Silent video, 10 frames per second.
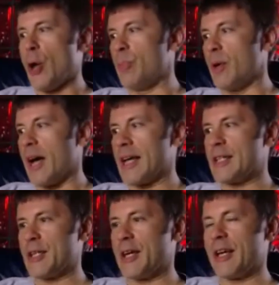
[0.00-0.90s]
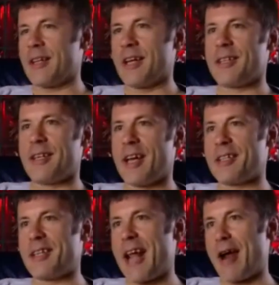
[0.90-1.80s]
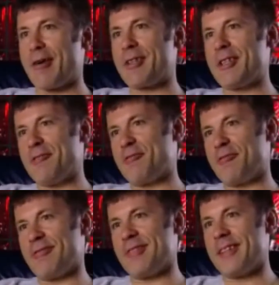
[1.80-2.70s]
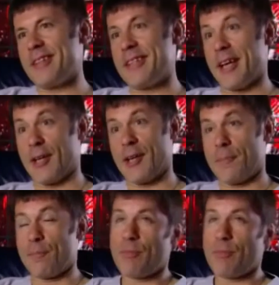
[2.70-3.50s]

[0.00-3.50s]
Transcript: But as a narrative teller,